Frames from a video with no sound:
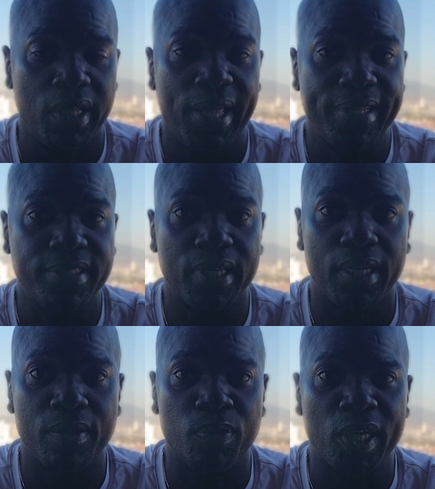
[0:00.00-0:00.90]
it's
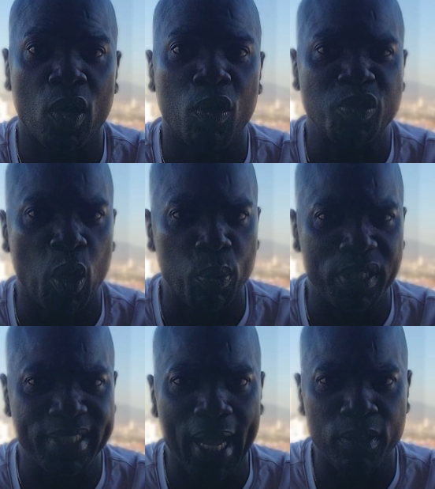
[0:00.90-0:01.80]
what they call
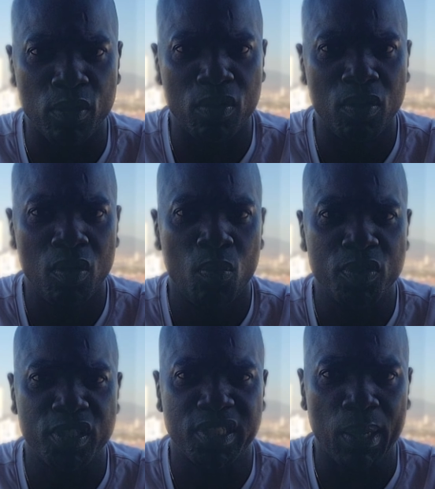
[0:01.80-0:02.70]
doblizado, which
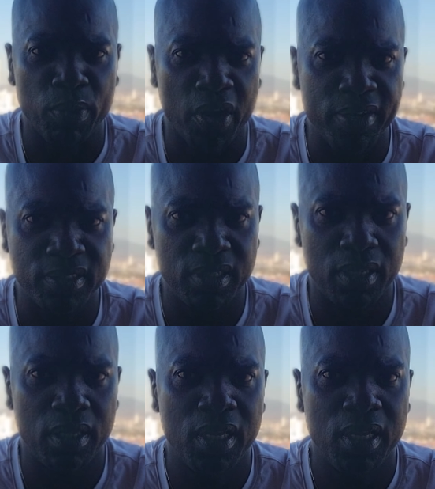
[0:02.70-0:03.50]
is double currency.